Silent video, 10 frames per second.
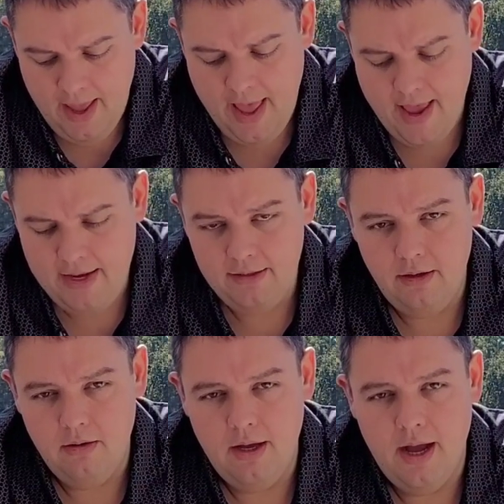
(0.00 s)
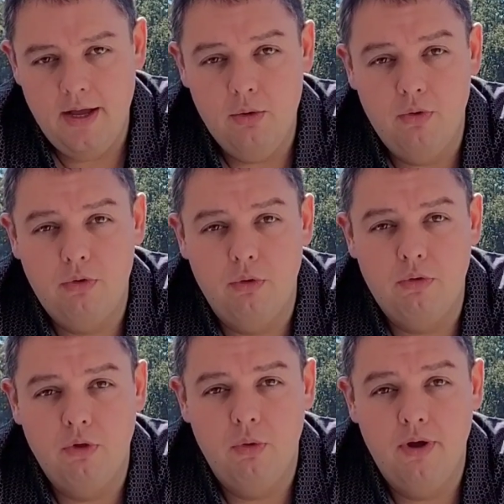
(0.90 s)
And it was
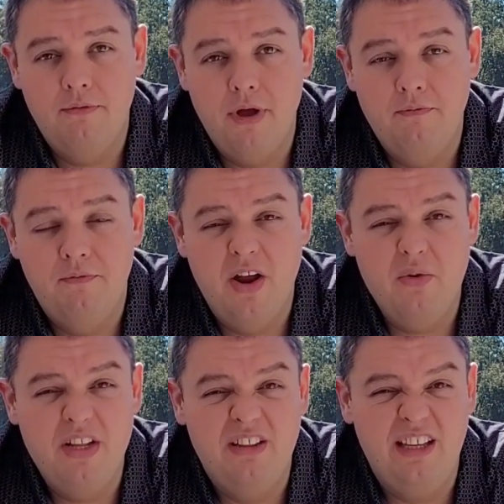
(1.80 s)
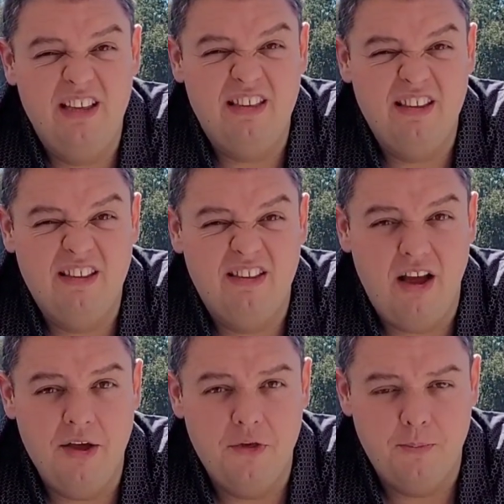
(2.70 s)
also a very decent
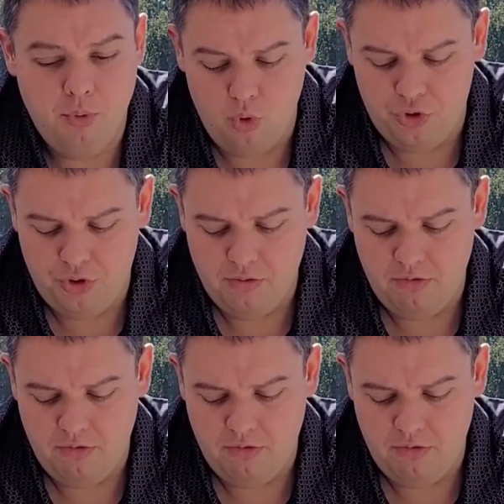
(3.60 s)
sized portion.